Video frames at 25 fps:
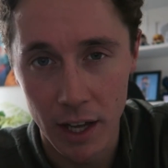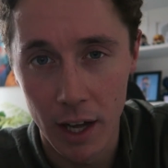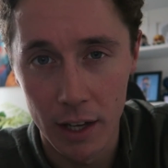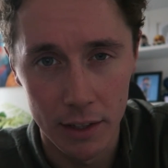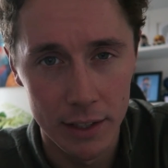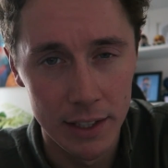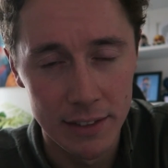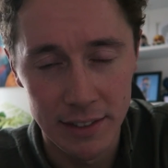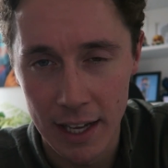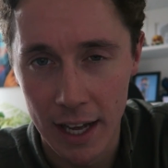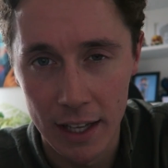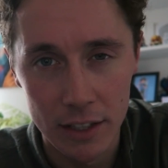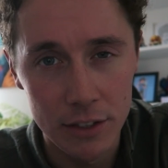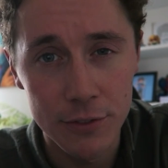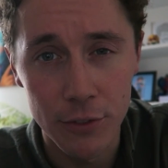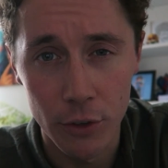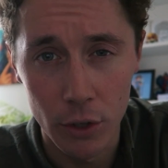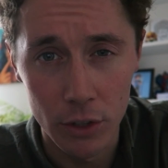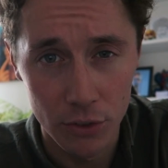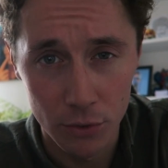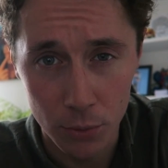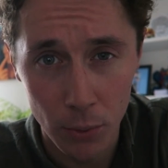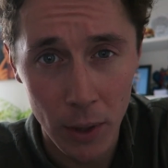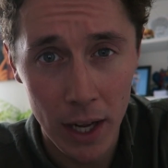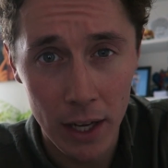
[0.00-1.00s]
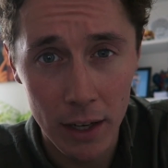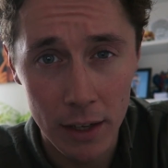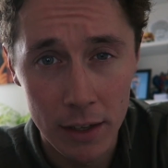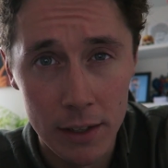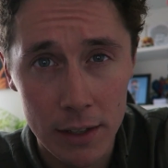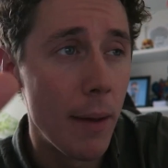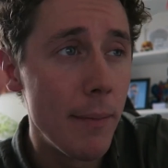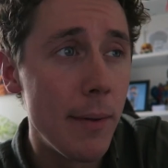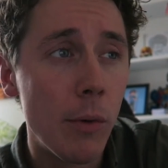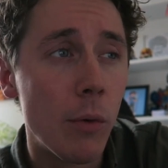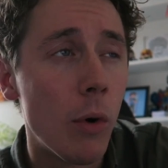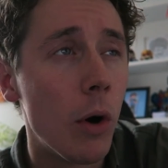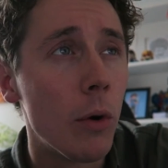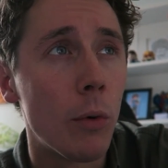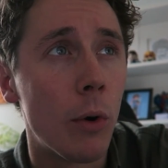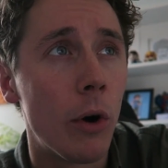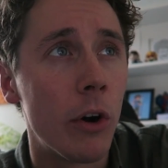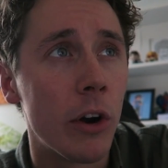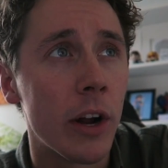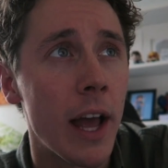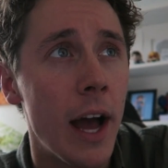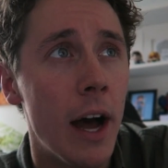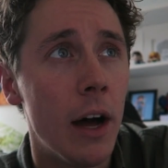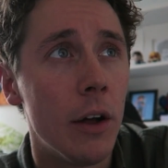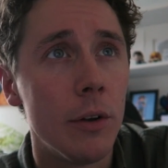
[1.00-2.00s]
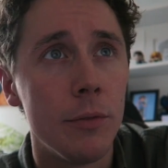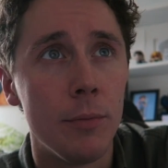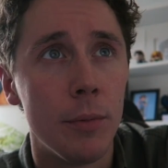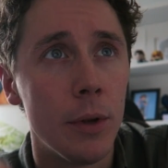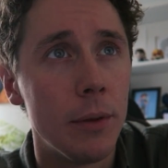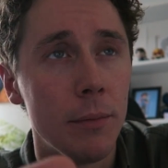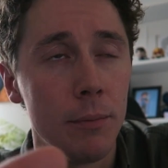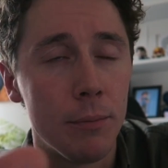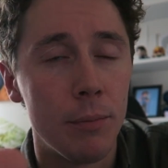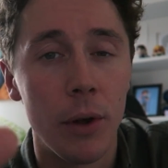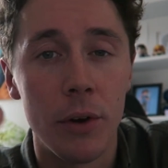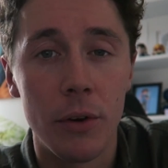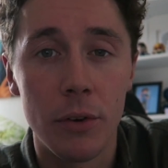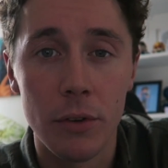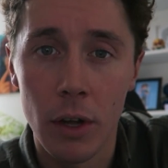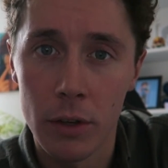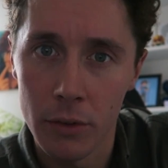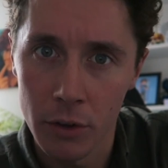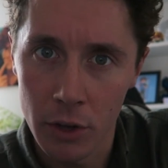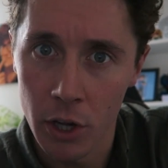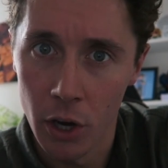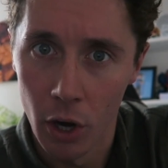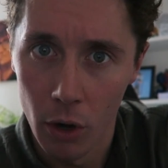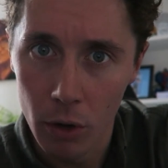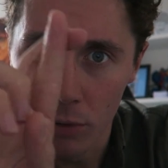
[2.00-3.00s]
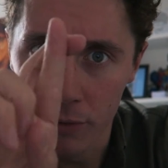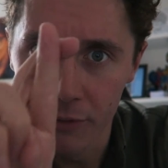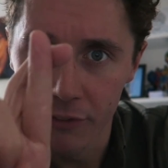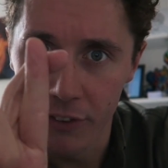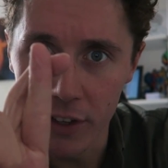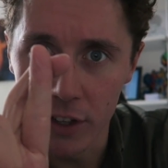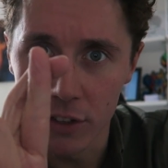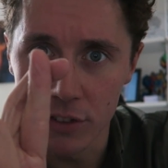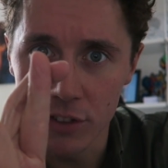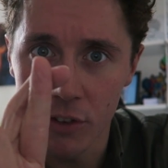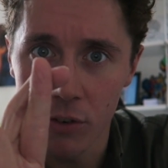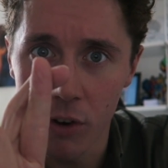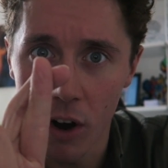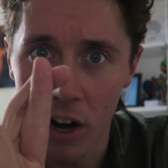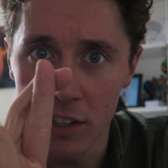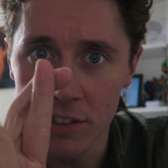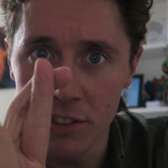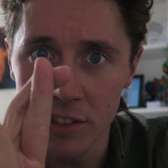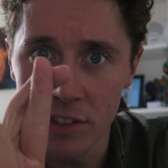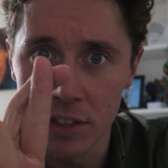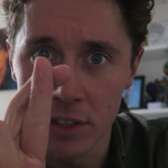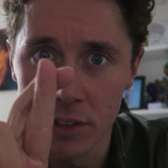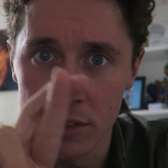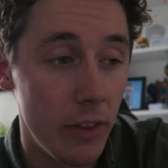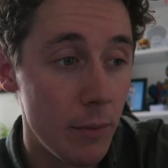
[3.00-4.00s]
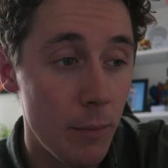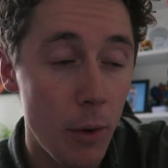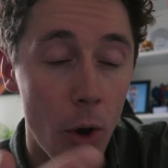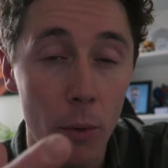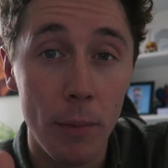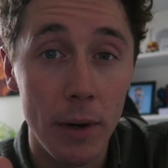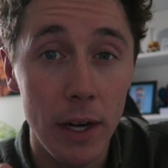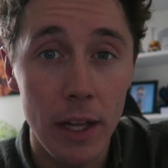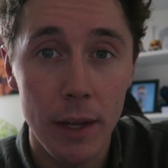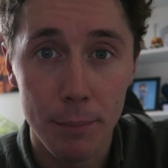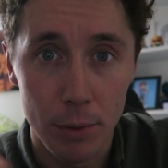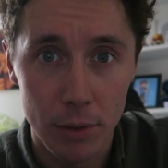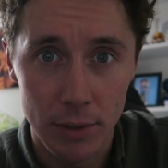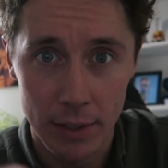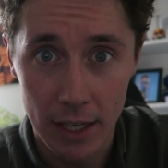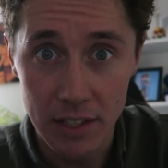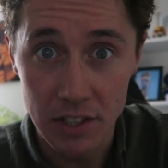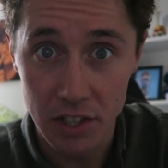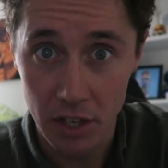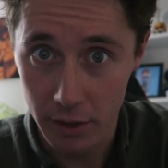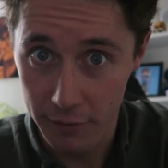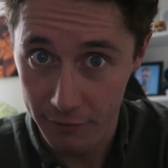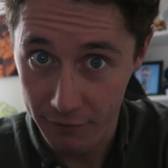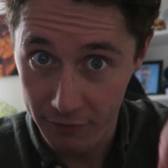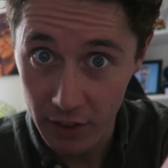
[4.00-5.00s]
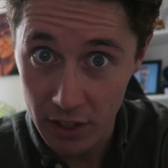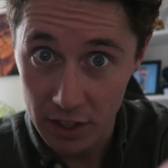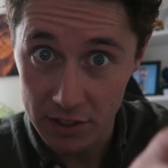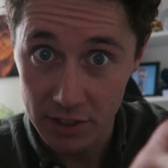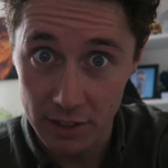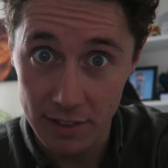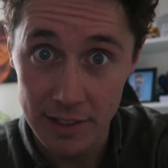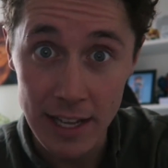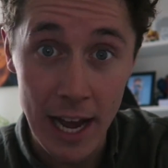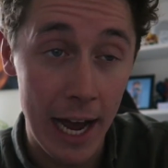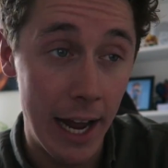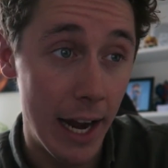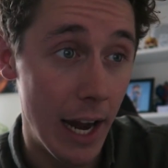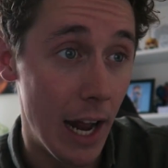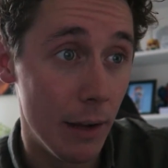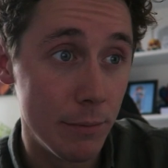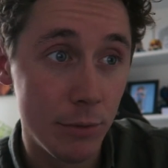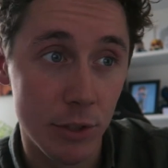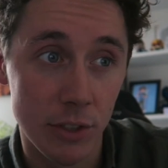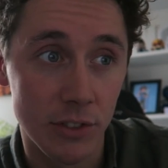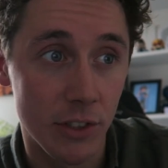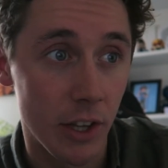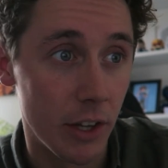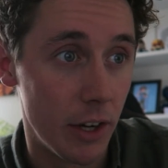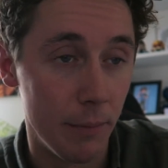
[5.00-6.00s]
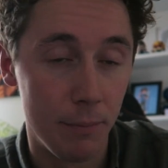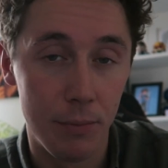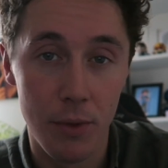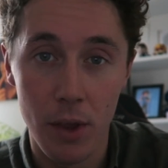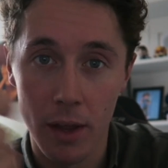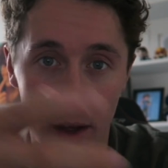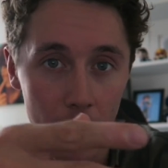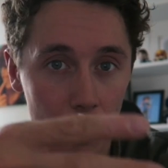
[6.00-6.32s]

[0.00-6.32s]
got his hands full as well. Maybe it won't work out, but you know, fingers crossed. And the moment he potentially finishes that, I'm just gonna